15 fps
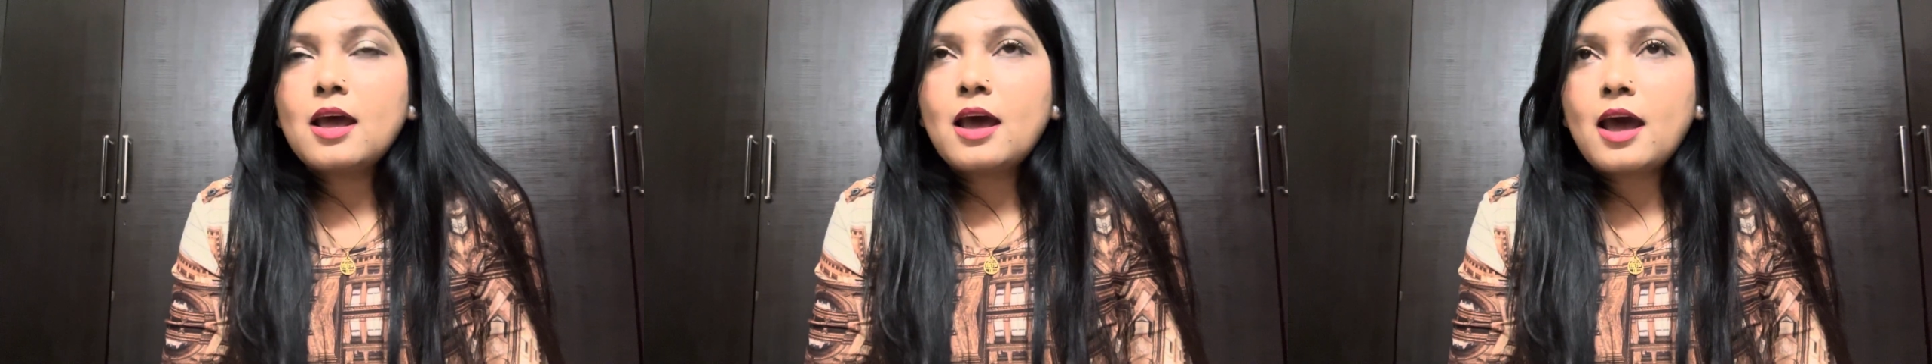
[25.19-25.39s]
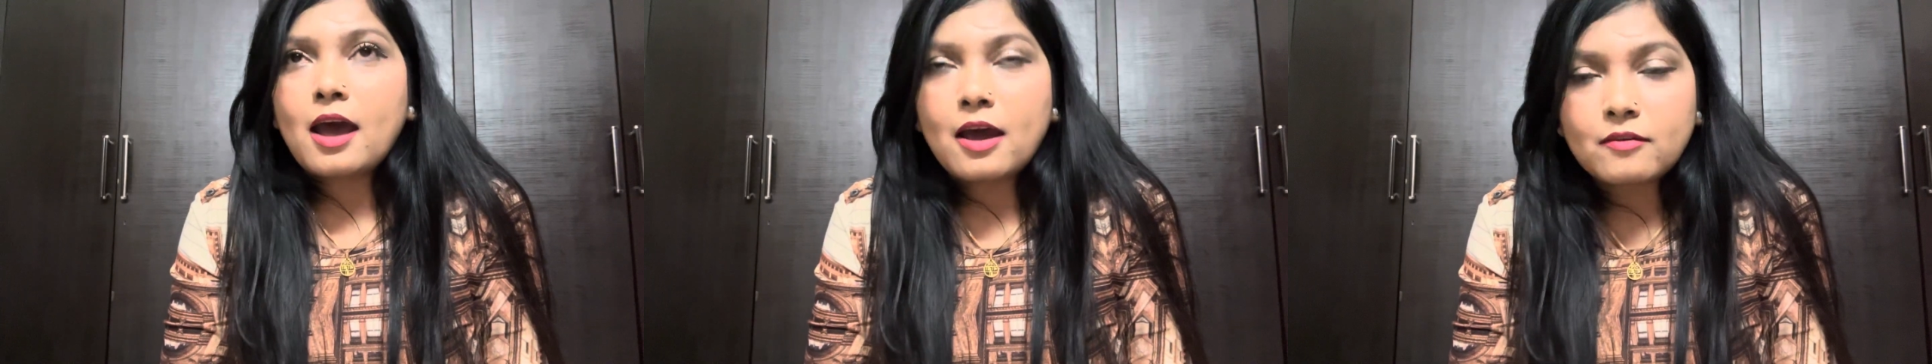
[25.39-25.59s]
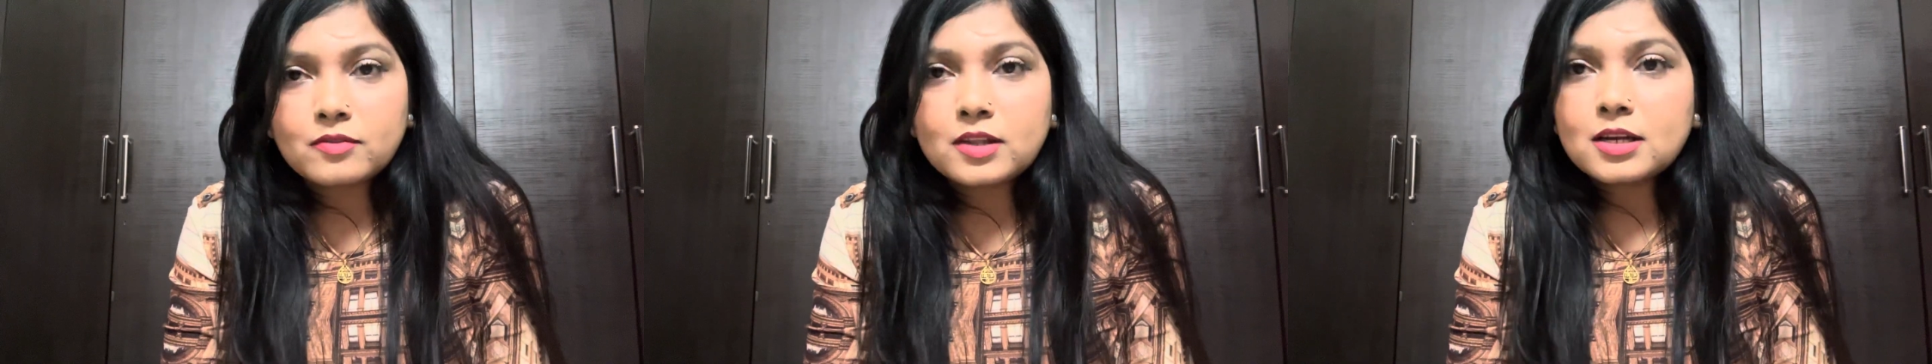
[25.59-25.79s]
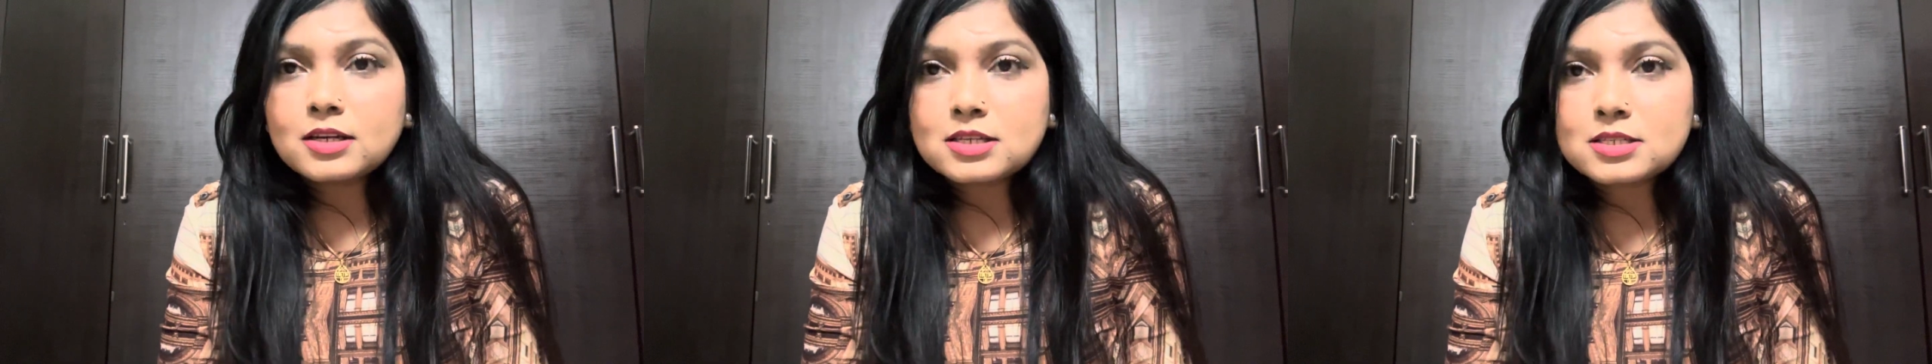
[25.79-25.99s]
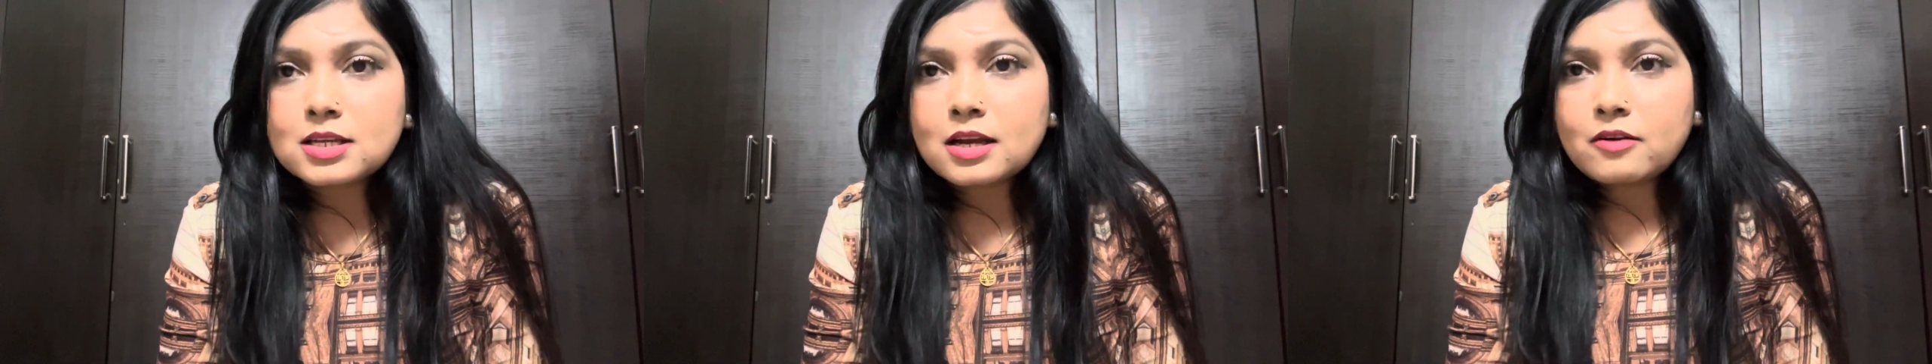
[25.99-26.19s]
have their
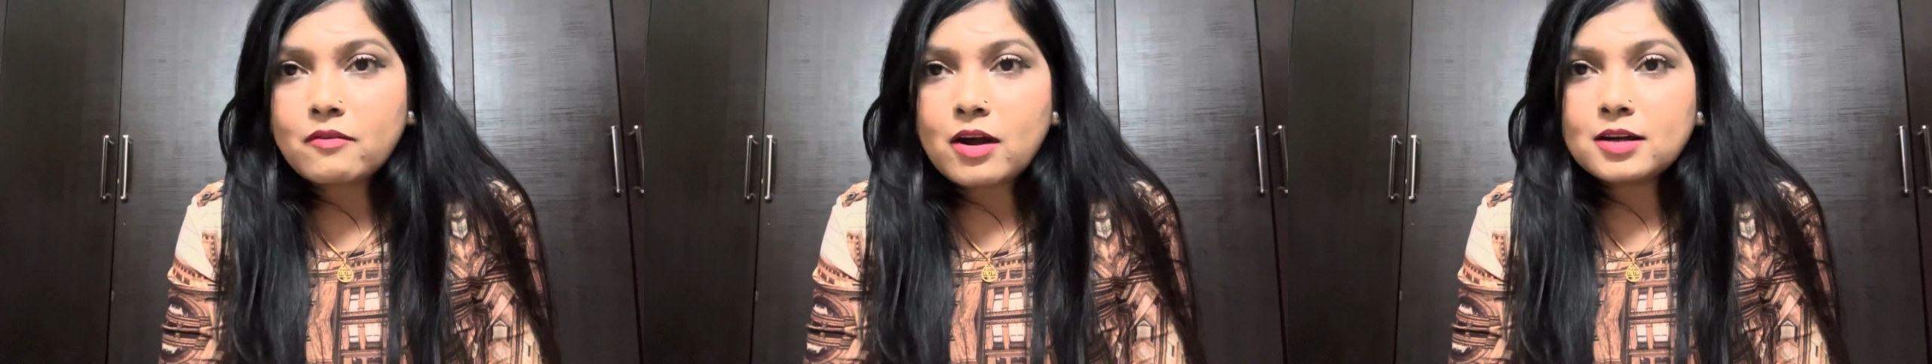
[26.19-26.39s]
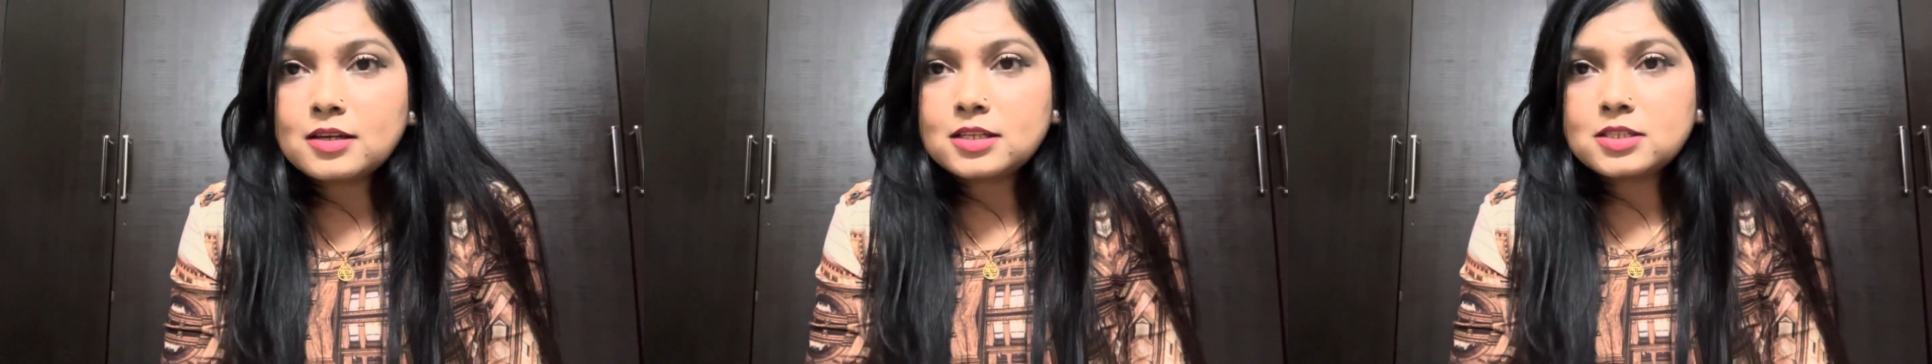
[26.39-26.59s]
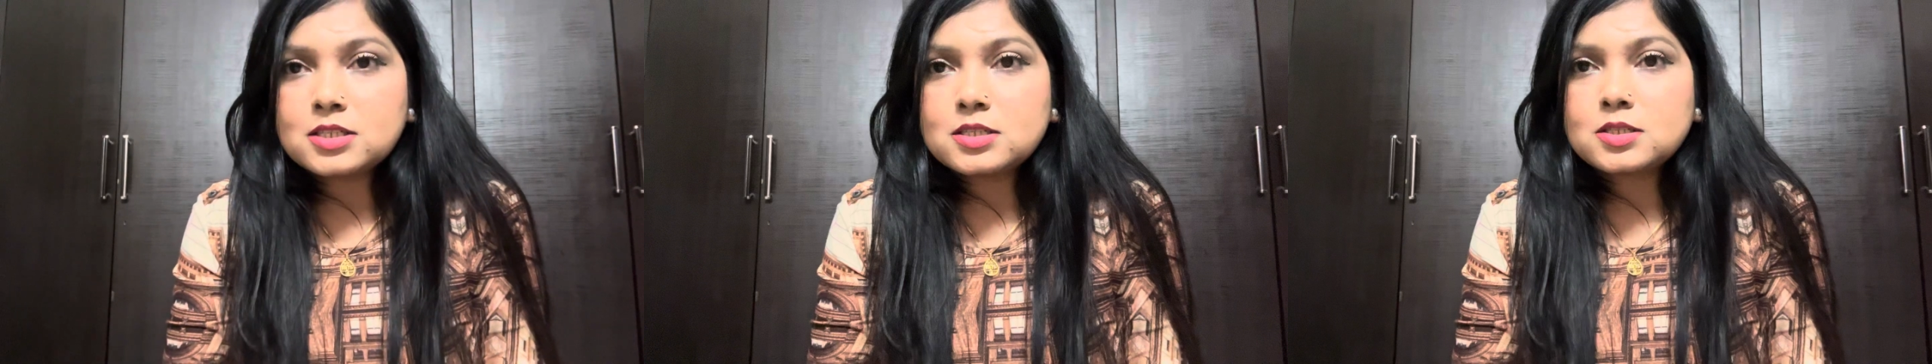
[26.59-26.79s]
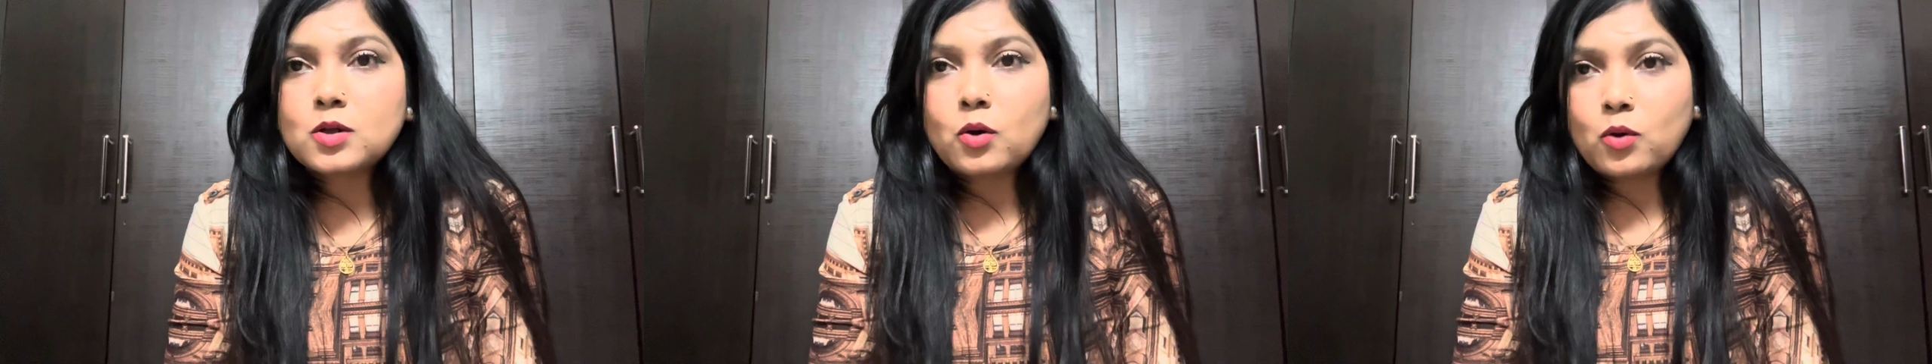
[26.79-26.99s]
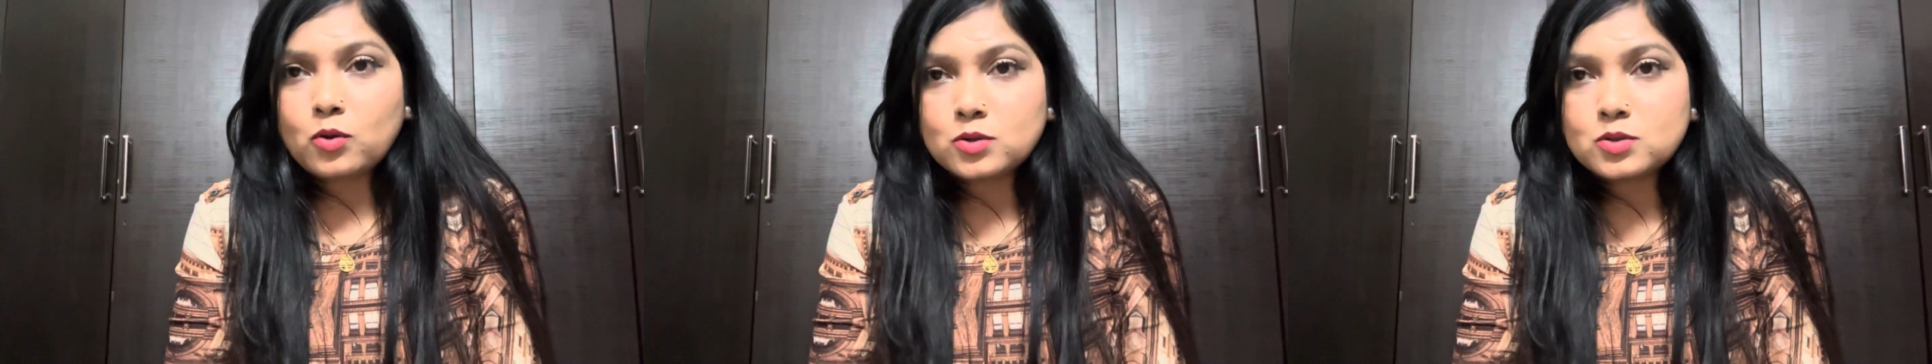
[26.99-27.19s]
disadvantages
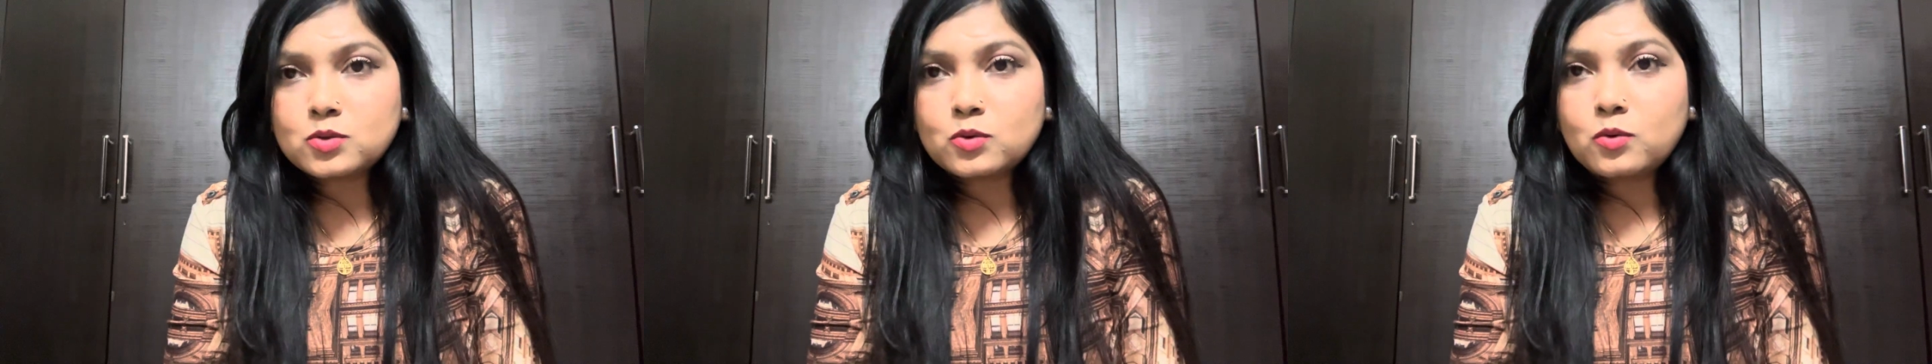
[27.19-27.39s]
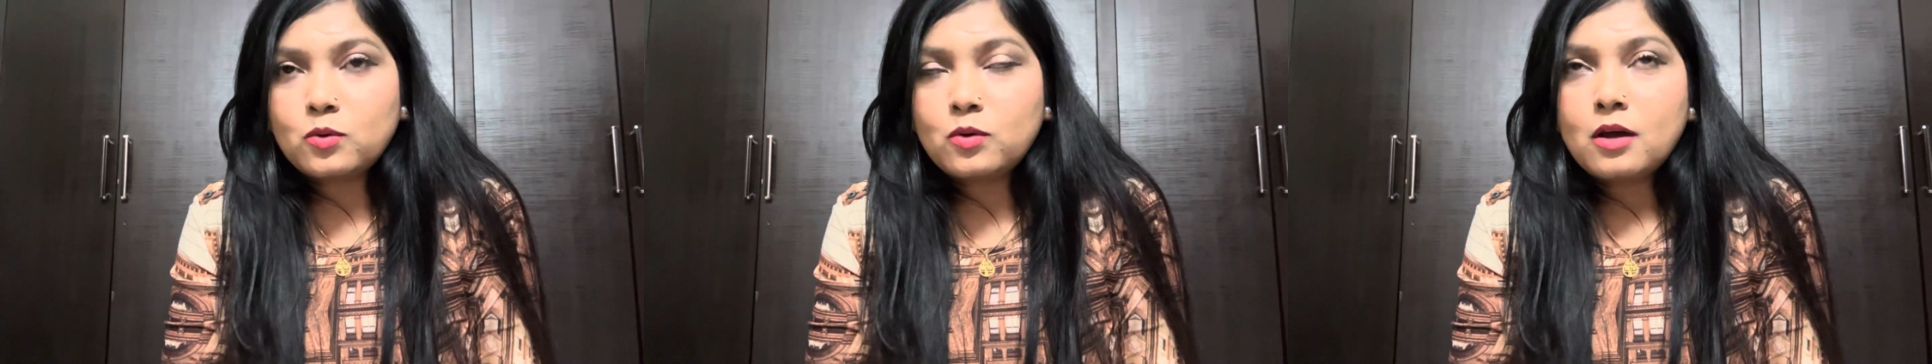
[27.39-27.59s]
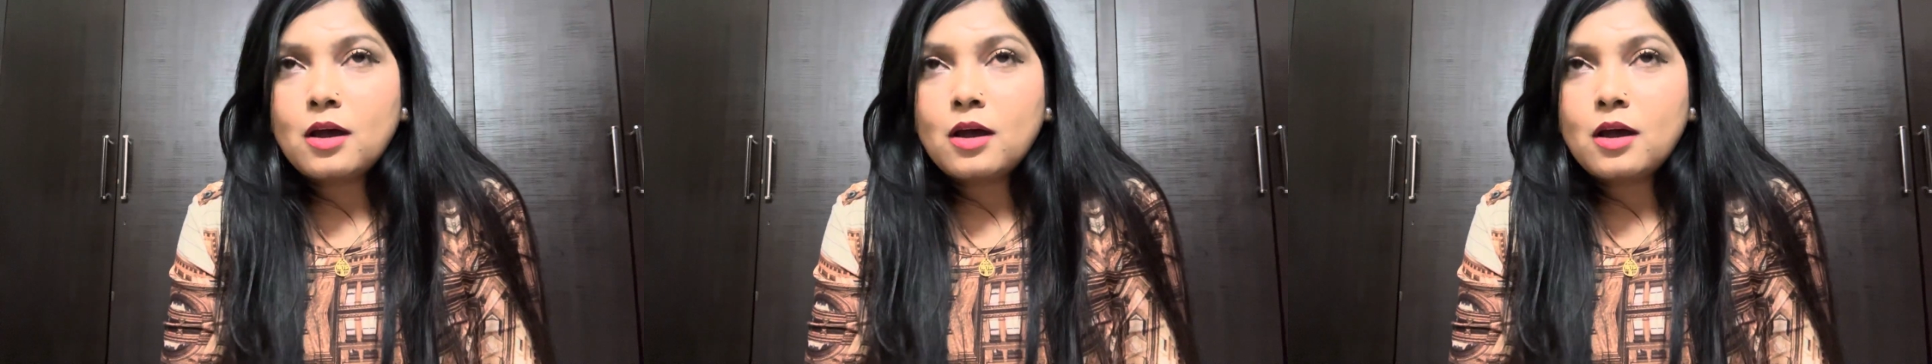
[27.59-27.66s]
also